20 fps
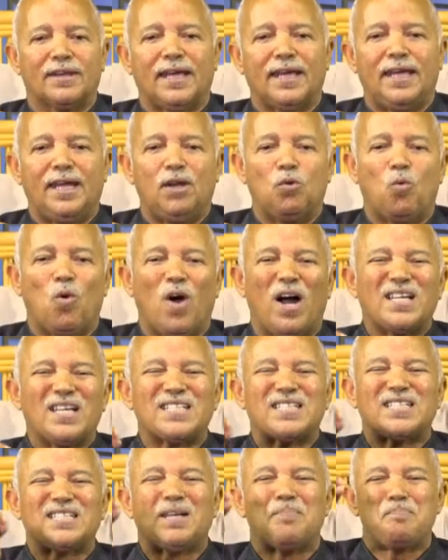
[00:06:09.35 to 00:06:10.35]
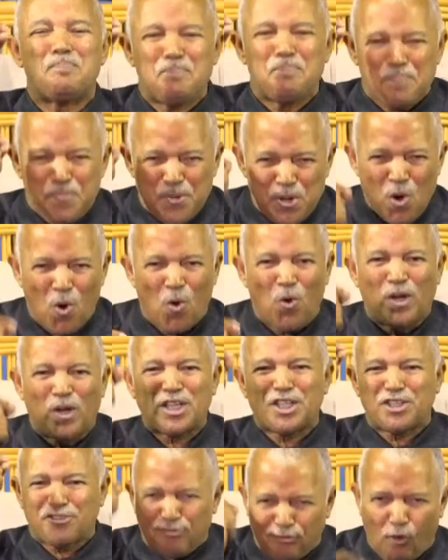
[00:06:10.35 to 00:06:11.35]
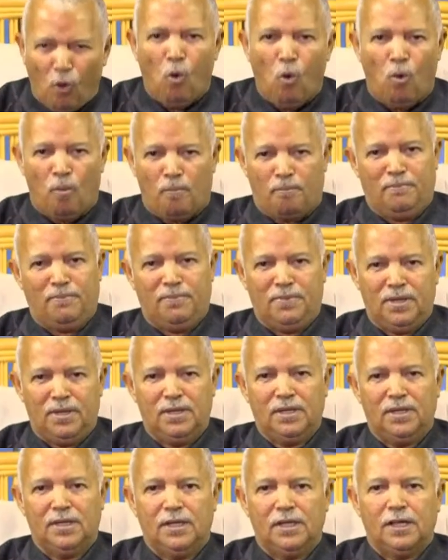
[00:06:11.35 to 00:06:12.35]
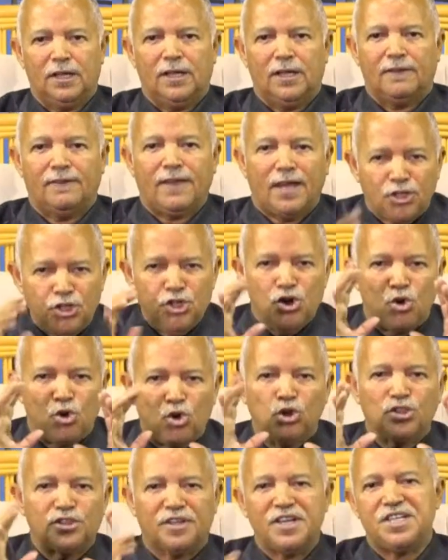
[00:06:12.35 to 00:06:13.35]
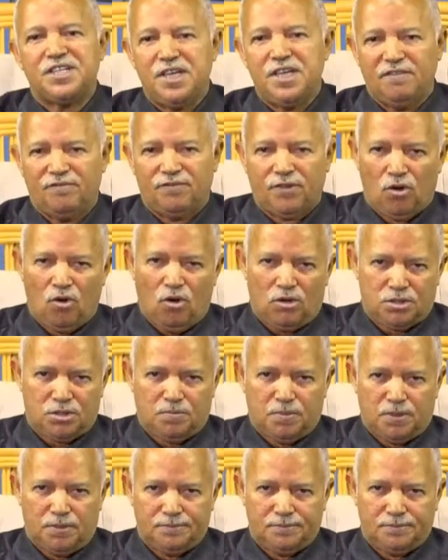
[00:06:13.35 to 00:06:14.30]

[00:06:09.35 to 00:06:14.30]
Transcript: then it was the purest form that you could receive the gospel.